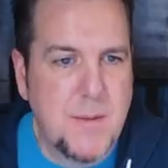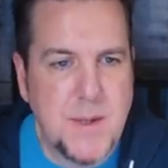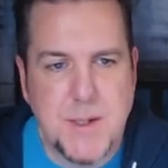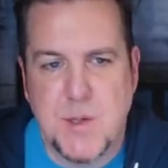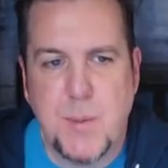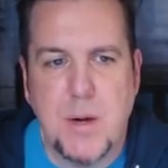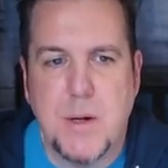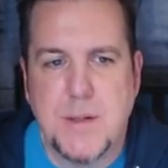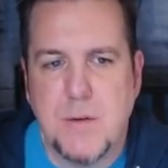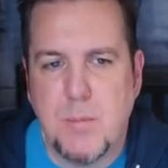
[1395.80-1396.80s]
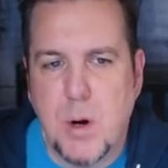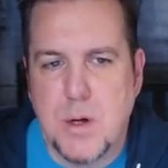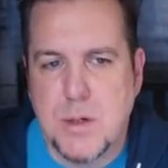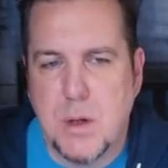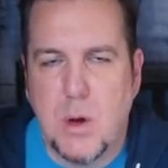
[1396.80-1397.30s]
in the disappearance of
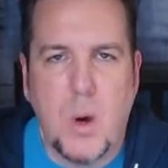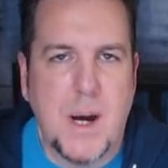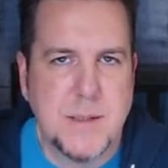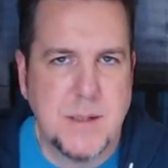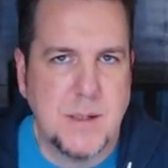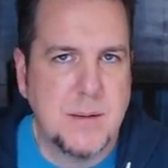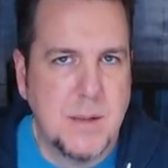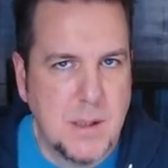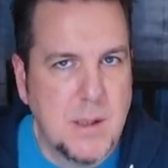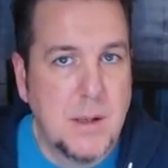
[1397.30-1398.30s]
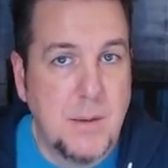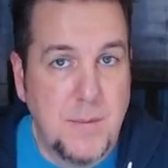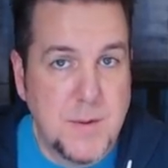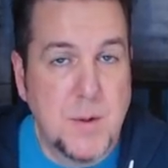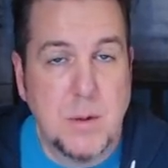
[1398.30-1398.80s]
Marshal Iwaasa.
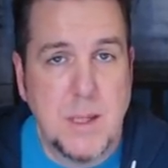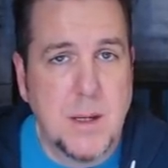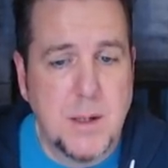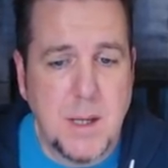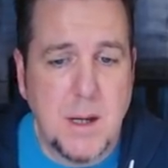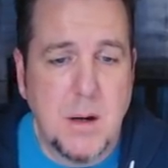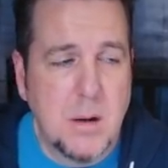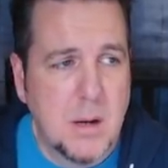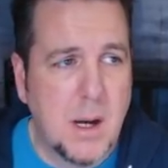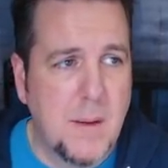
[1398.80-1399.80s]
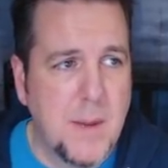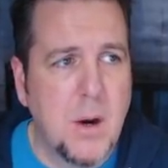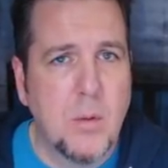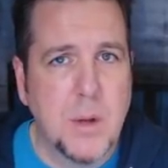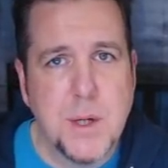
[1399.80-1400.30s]
Certainly good to hear. Uh, they
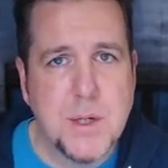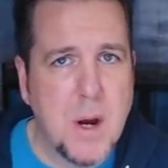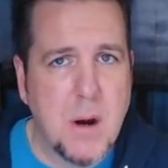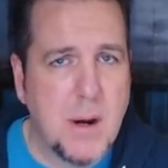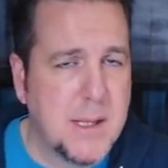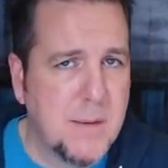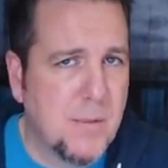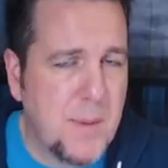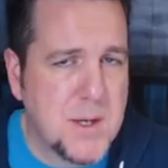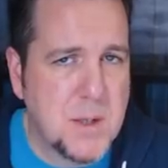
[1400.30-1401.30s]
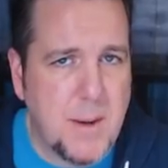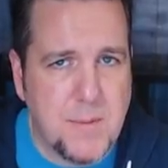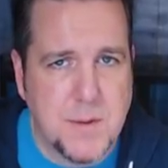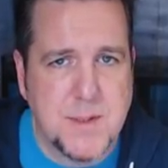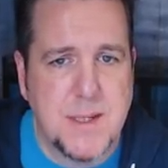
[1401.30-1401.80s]
don't really share any information
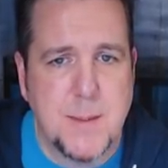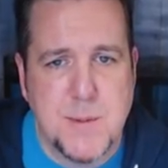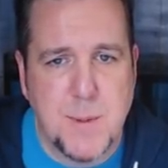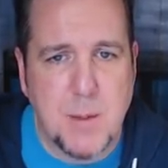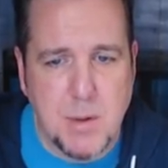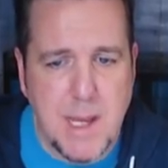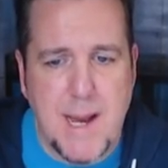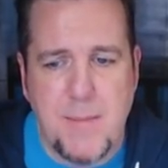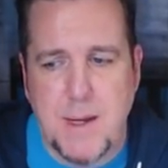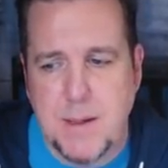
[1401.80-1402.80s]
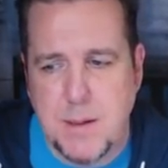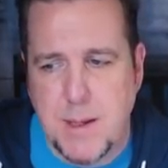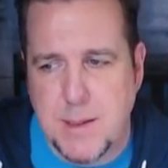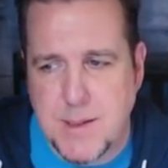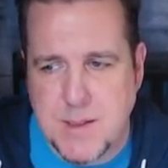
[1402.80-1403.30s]
about those tips, but I'm glad that
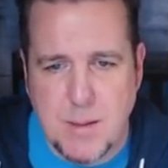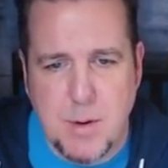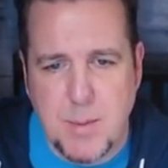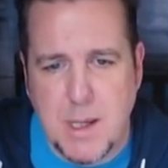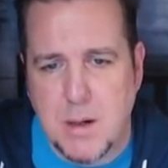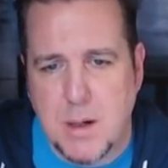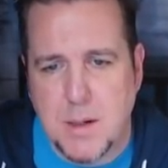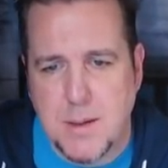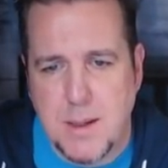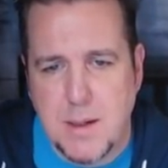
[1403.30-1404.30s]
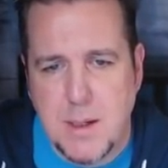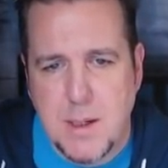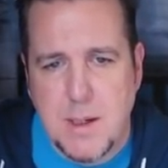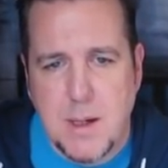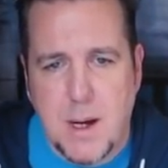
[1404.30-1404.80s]
at least some are being called in.
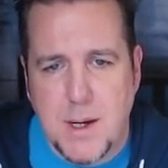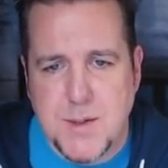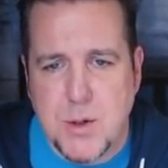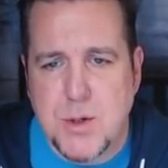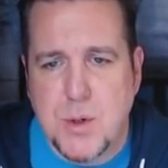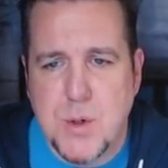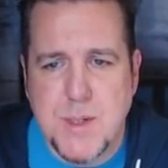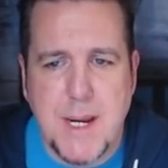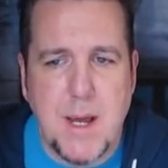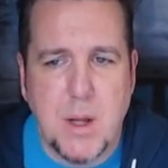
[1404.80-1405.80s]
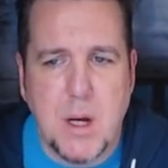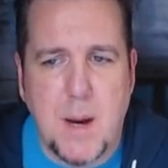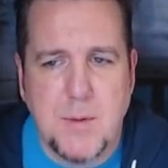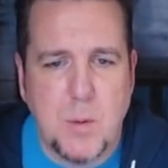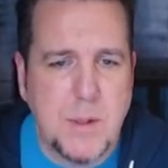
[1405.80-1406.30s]
Uh, search crews and a
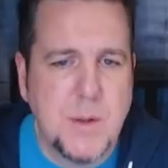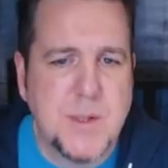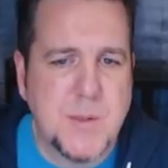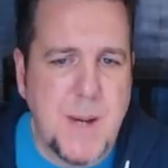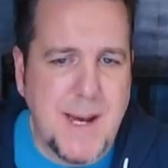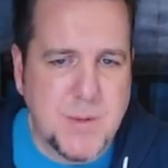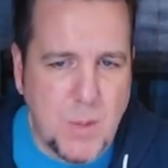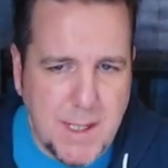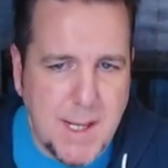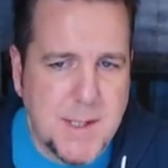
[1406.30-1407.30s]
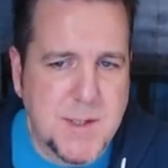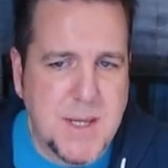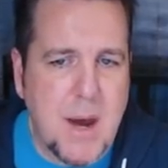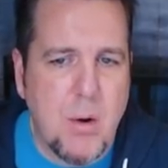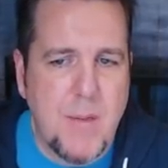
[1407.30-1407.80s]
helicopter were used this past weekend to
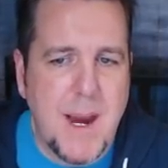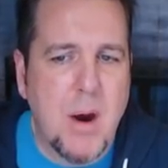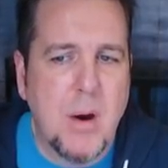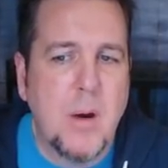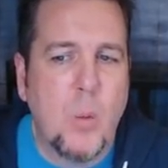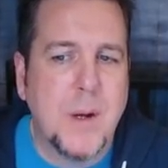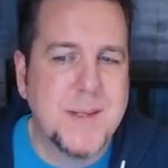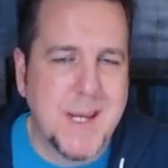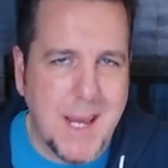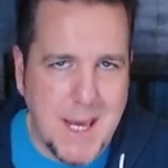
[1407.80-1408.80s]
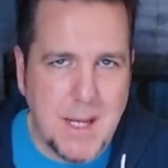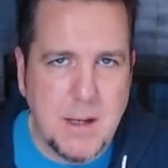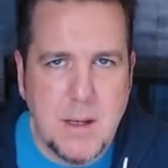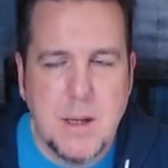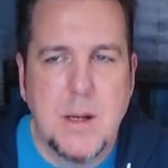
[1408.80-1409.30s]
scour the area once
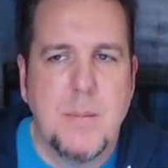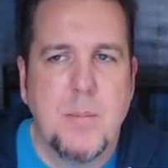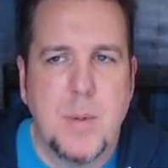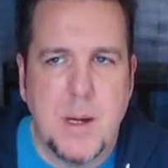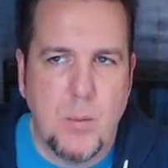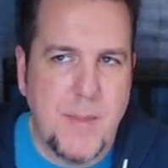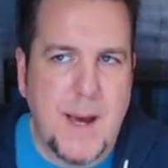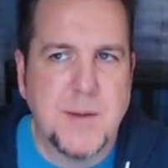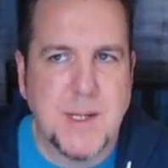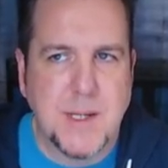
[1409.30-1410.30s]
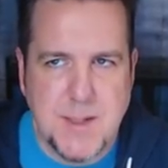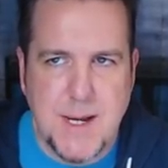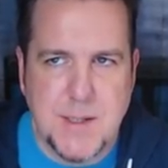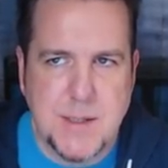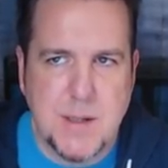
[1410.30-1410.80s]
again, but without success,